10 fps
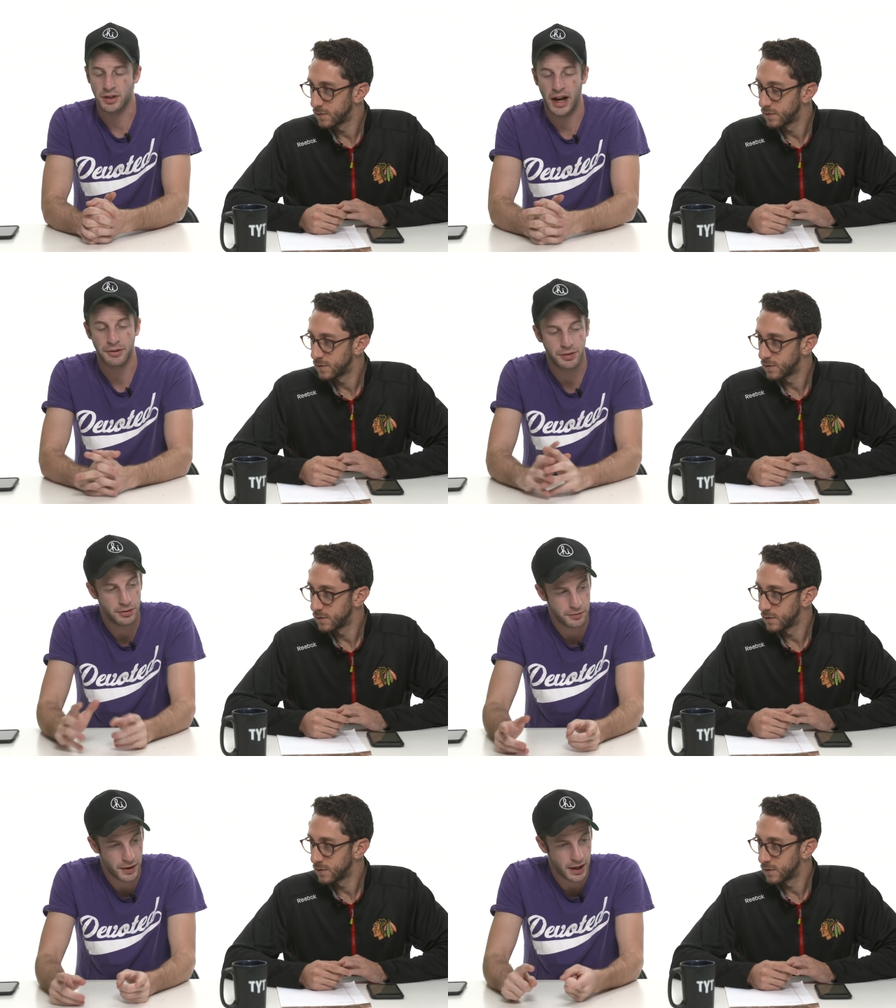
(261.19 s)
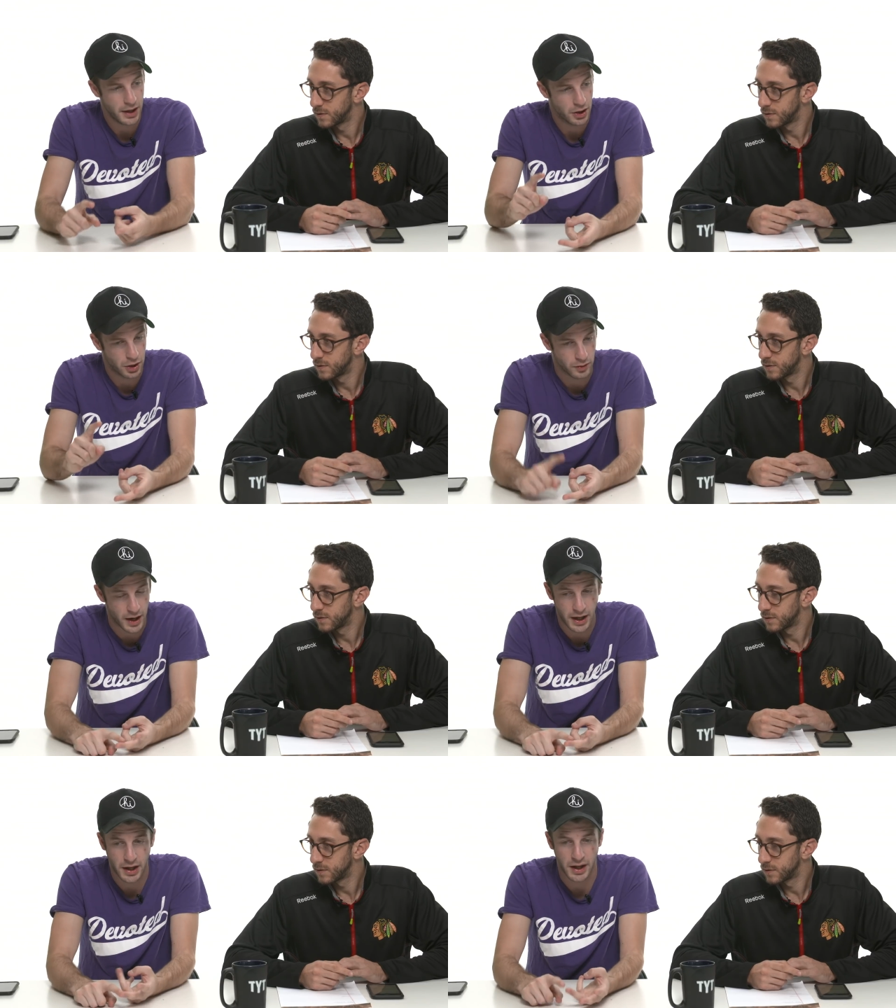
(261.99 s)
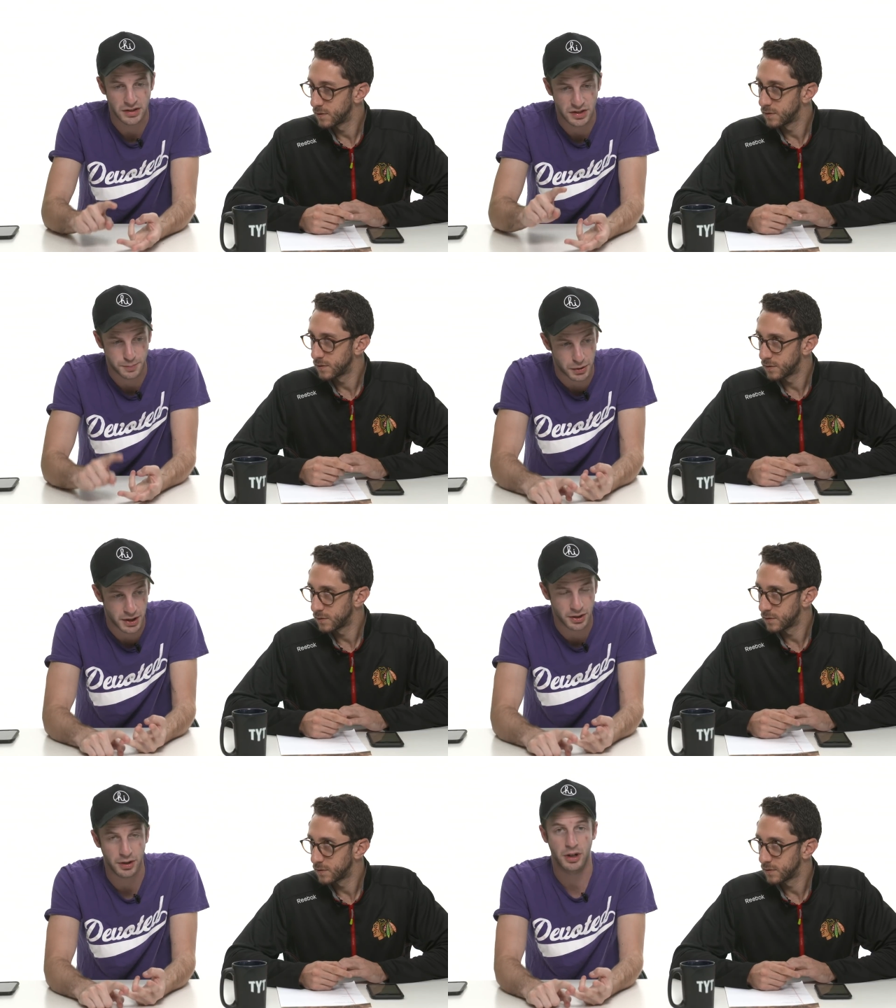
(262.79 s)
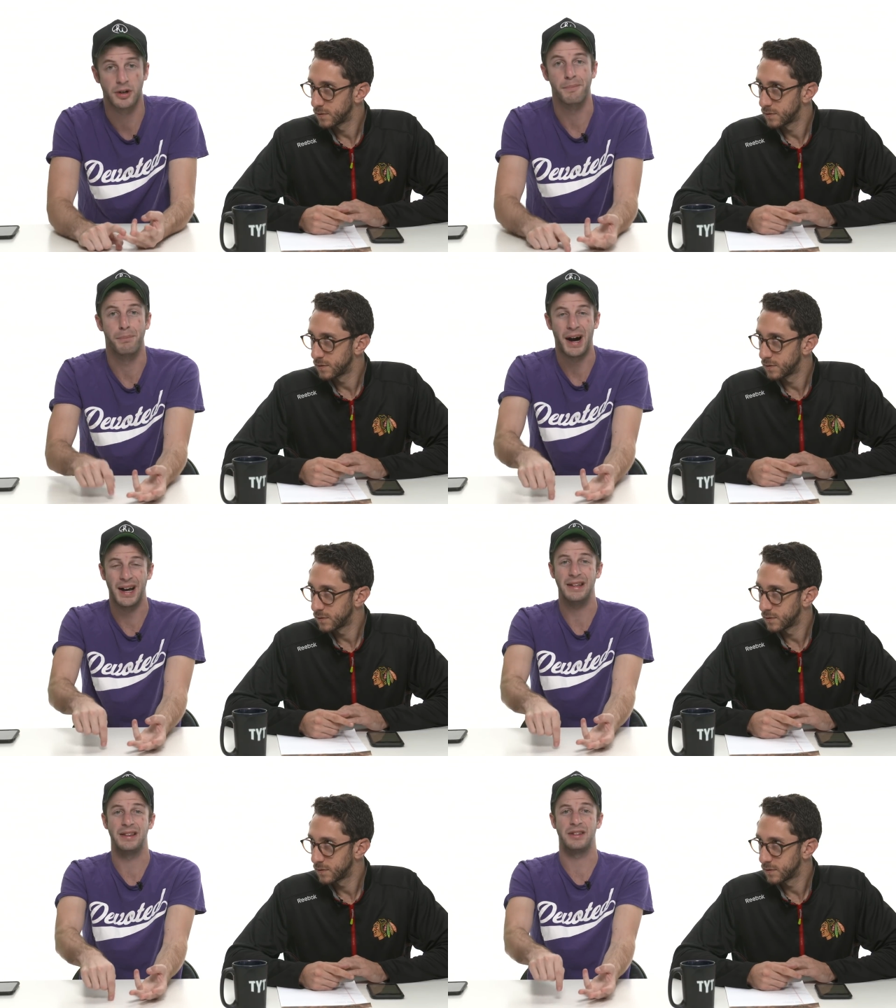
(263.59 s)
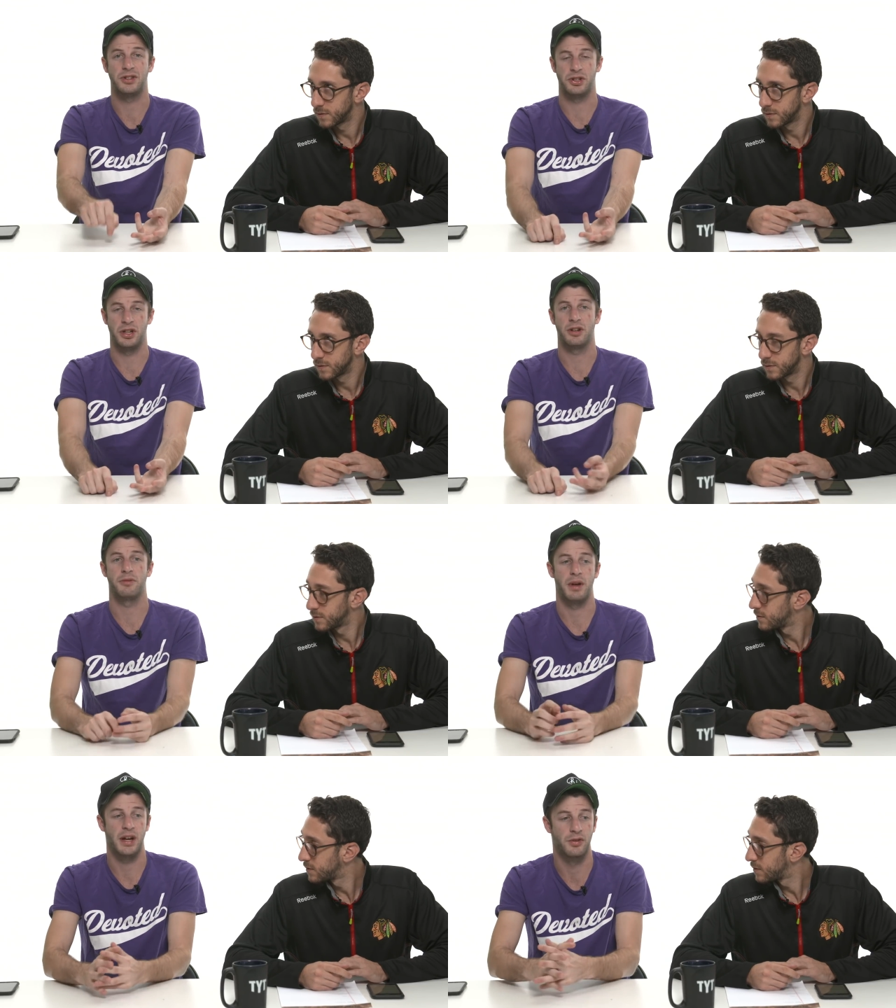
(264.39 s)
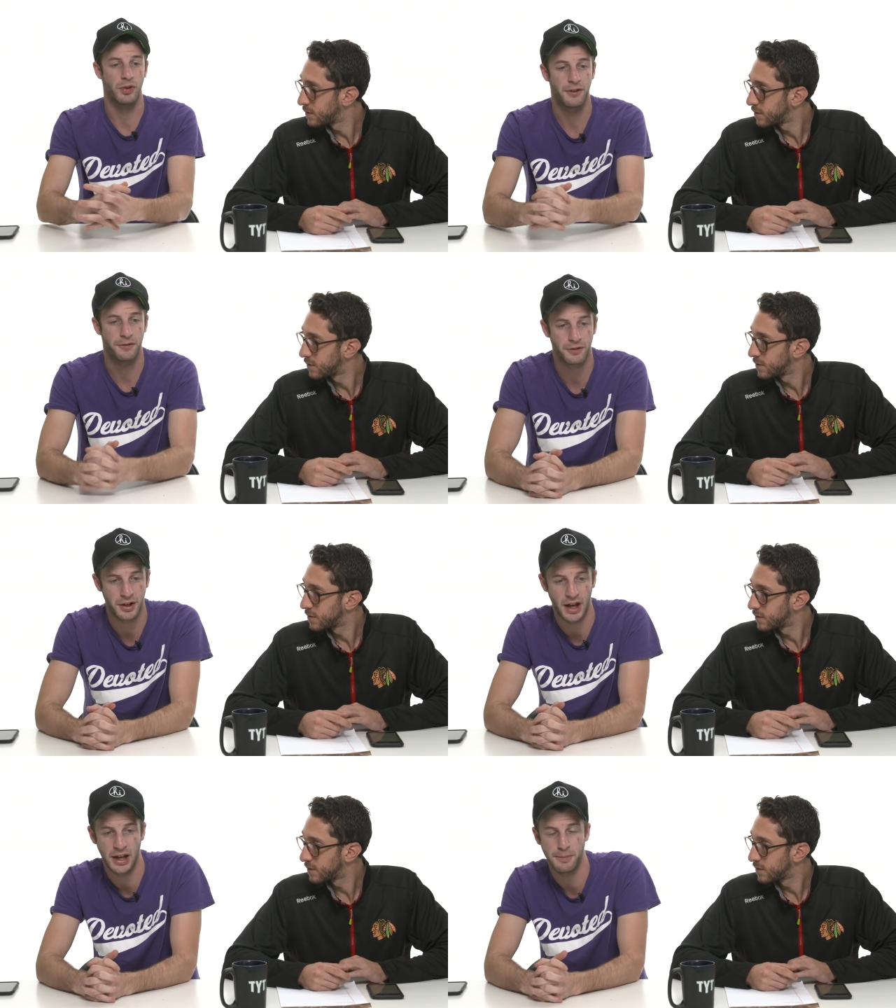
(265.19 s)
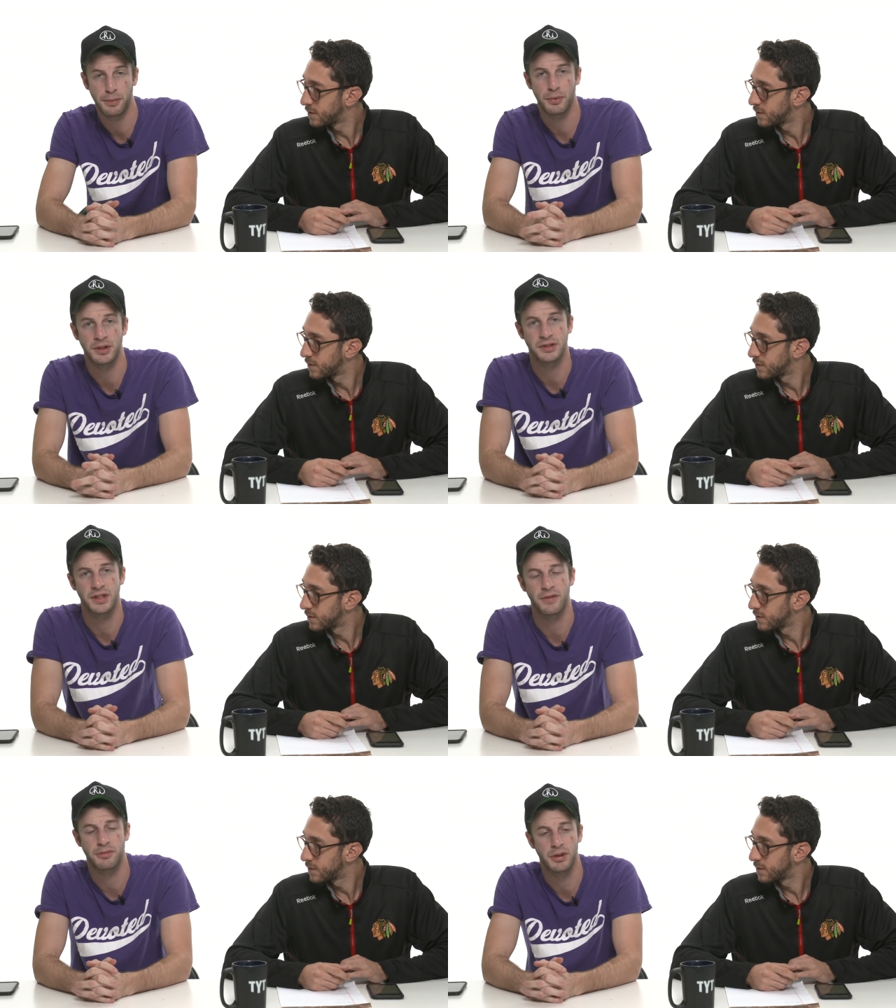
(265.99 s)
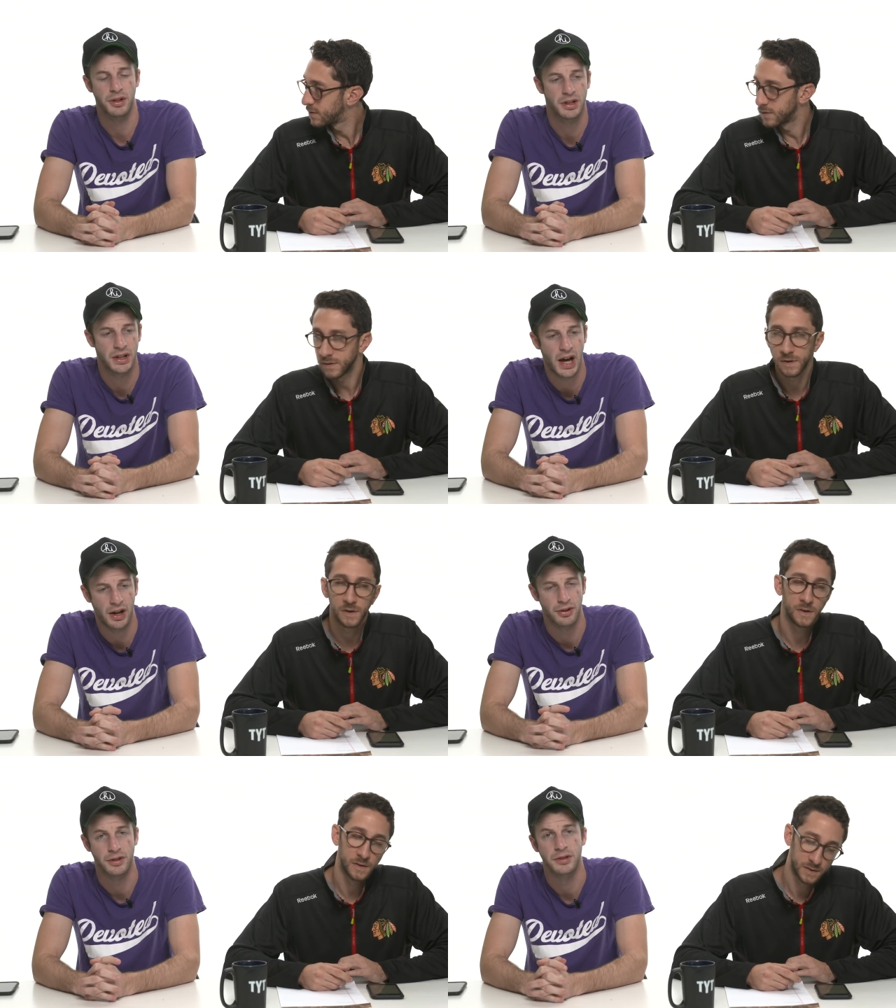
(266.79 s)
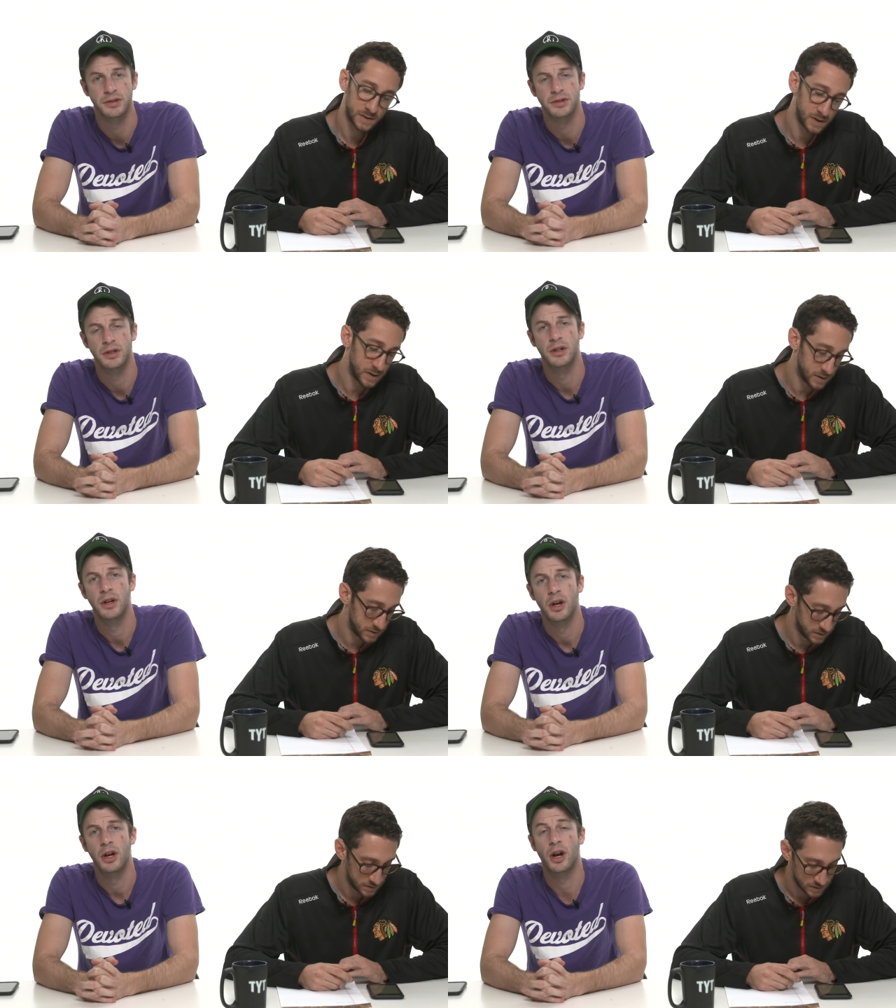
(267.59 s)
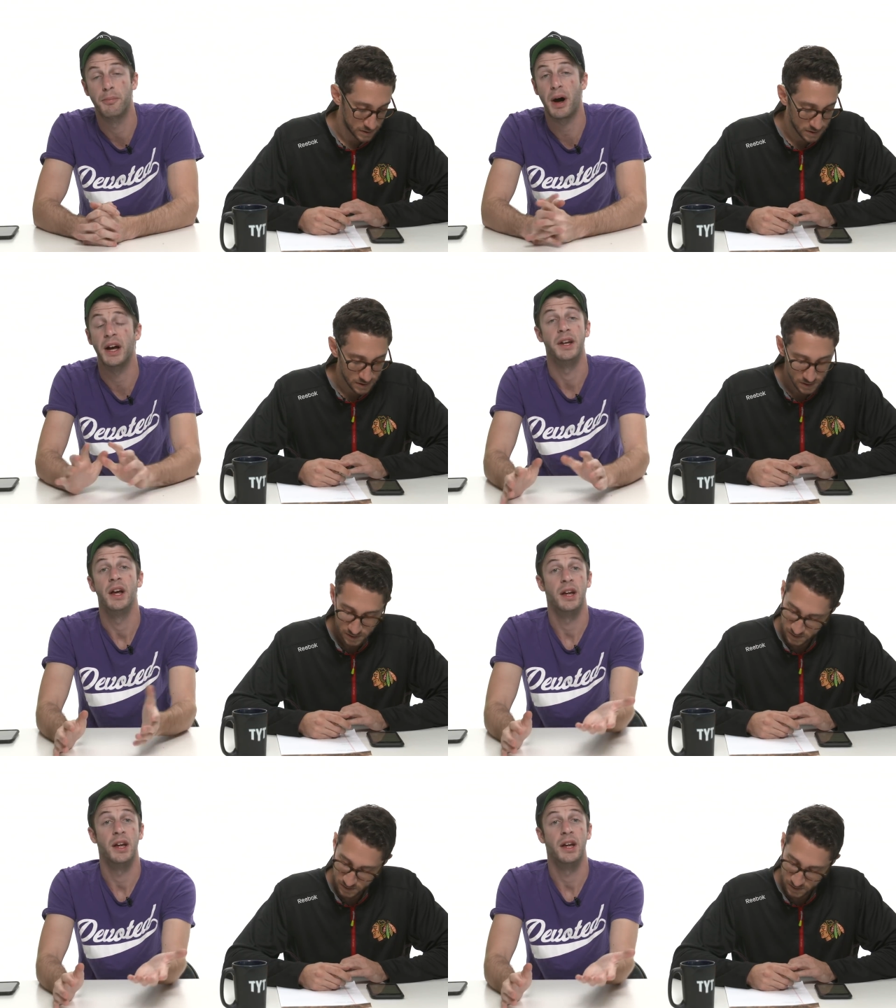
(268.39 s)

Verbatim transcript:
Speaker 1: Look, Altuve, Correa, and Springer combined this year made roughly eight point seven million oh, dollars. Oh, gosh. Combined.